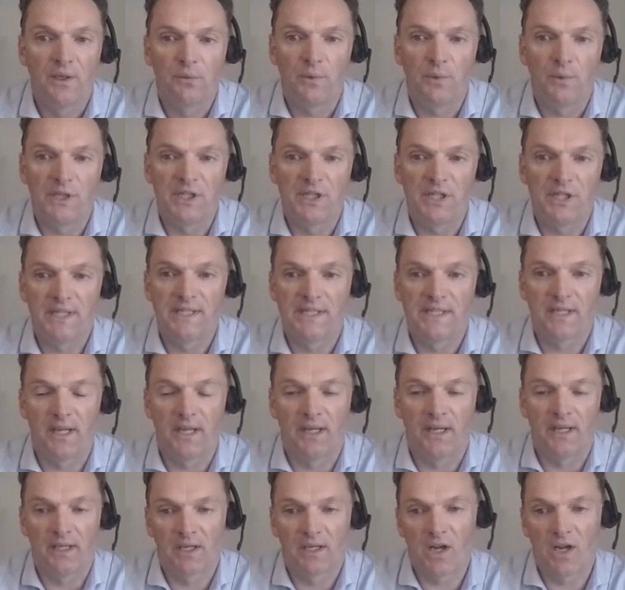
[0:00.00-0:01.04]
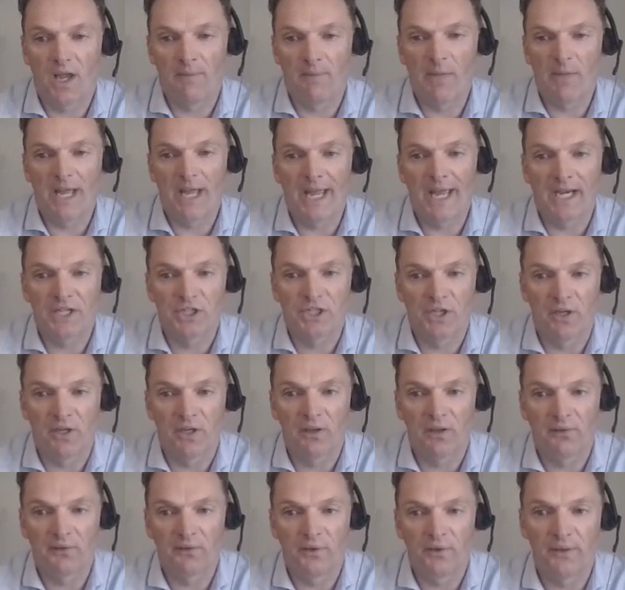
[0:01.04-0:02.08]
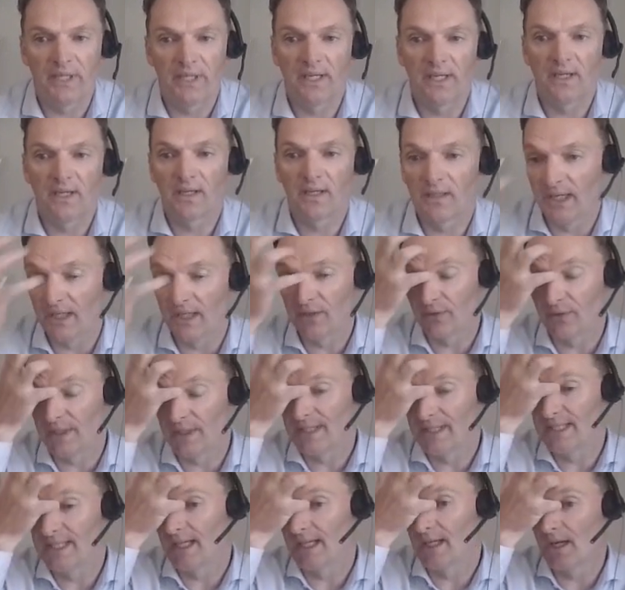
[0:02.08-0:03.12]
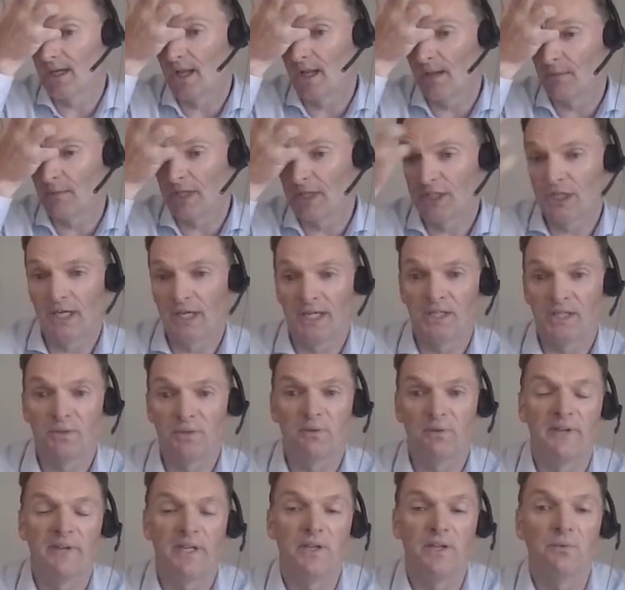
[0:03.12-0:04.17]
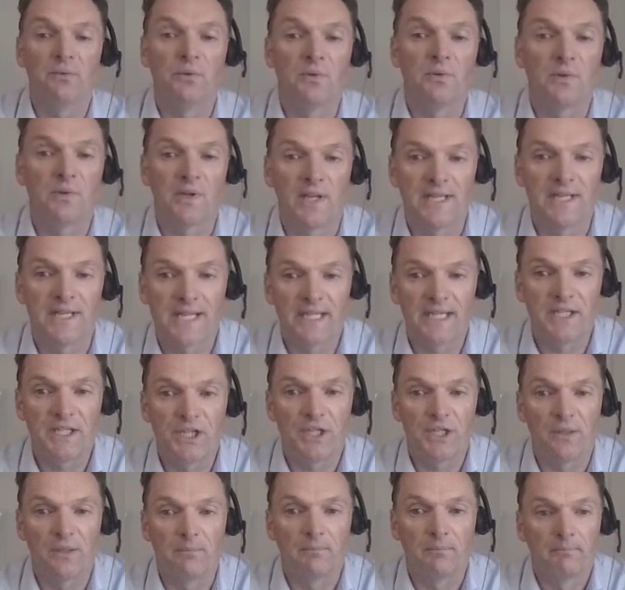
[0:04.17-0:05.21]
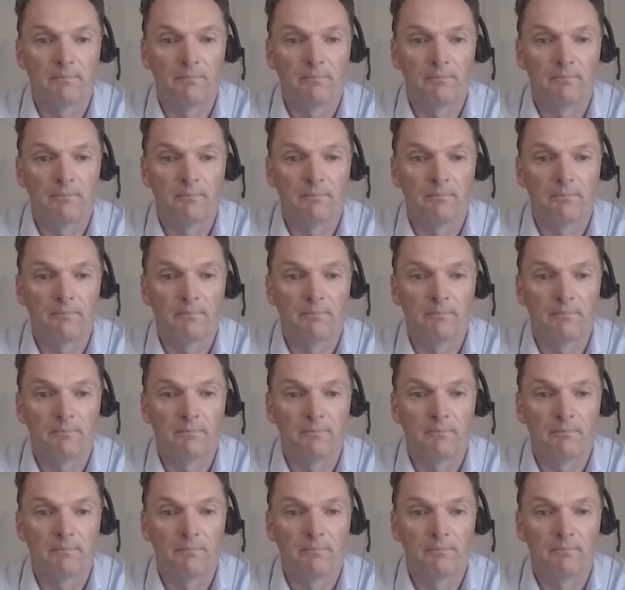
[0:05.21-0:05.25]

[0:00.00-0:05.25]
which is climate action through increasing climate change within your organization.